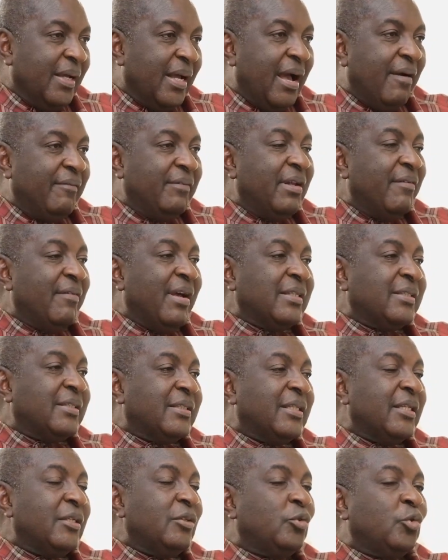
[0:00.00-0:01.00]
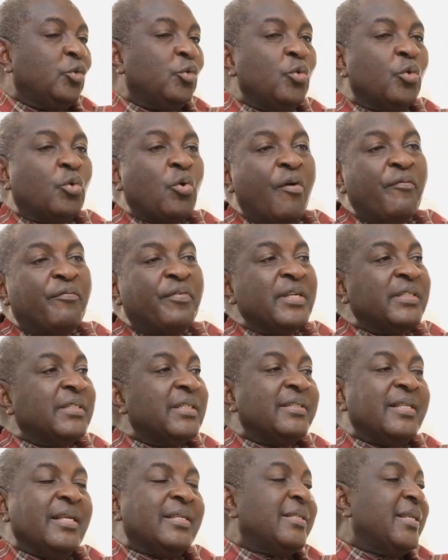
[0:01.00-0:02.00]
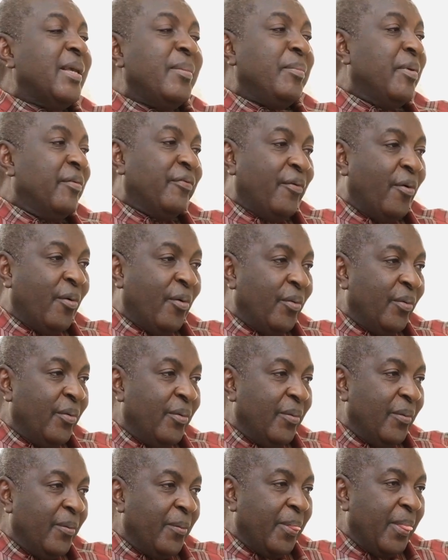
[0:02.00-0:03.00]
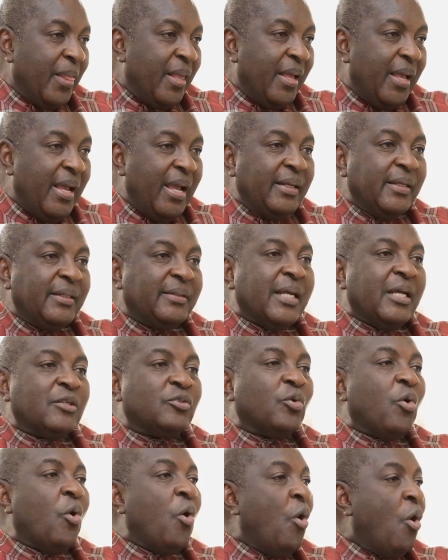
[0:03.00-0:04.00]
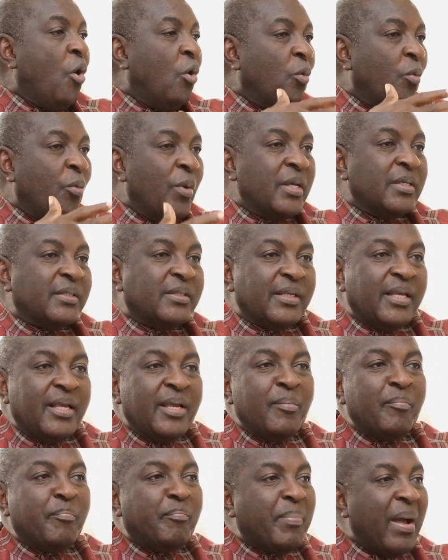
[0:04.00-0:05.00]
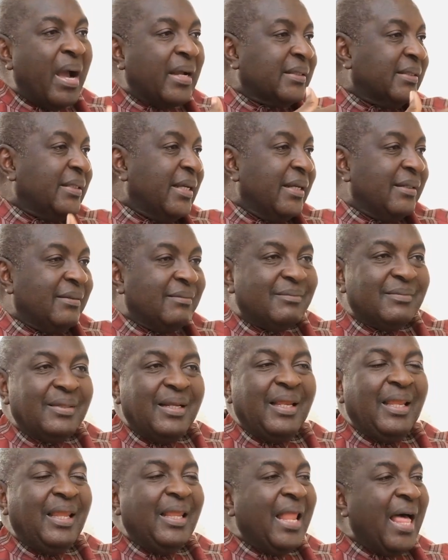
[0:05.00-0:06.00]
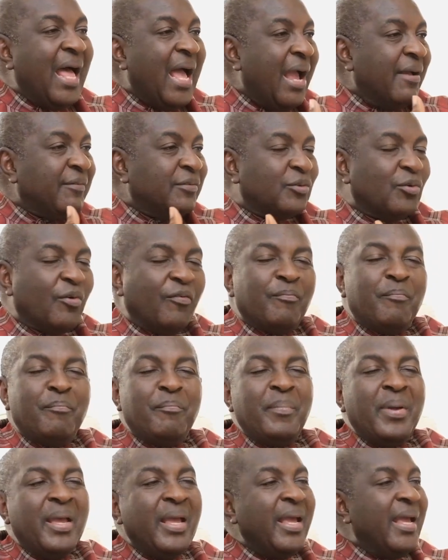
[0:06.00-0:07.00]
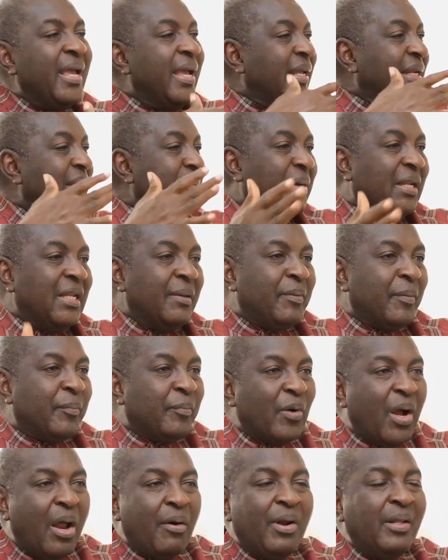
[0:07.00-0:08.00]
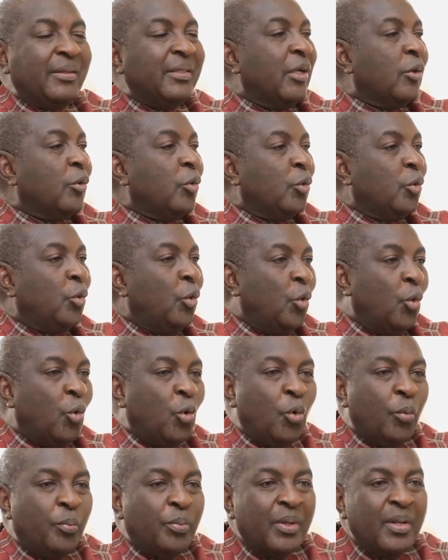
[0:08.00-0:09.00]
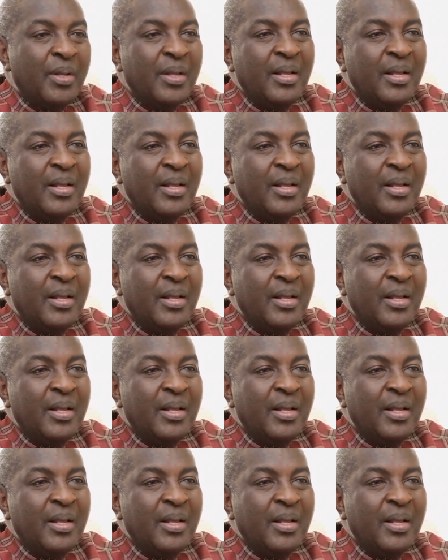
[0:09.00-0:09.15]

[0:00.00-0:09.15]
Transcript: I've never seen two conferences the same before. Mm. And it has always impacted the lives of many, many people around the globe.